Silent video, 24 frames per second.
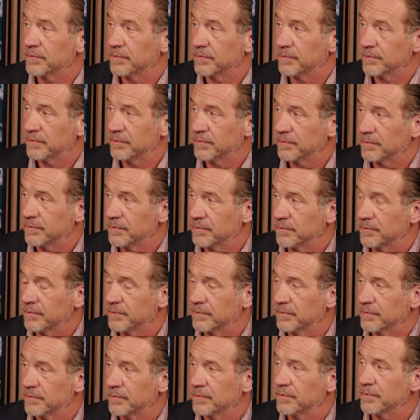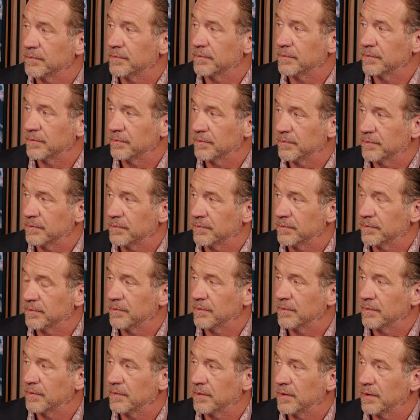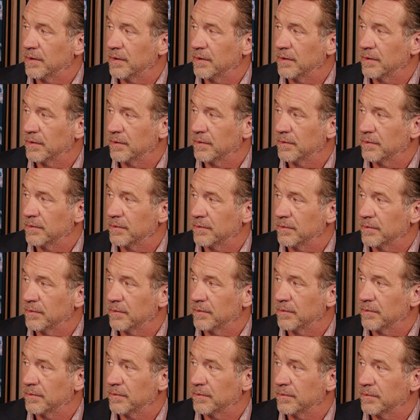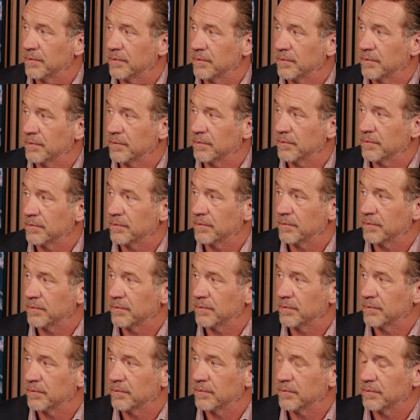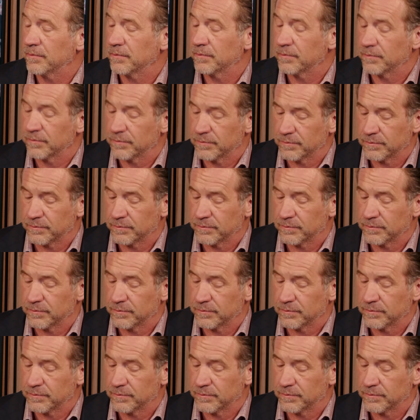(silent)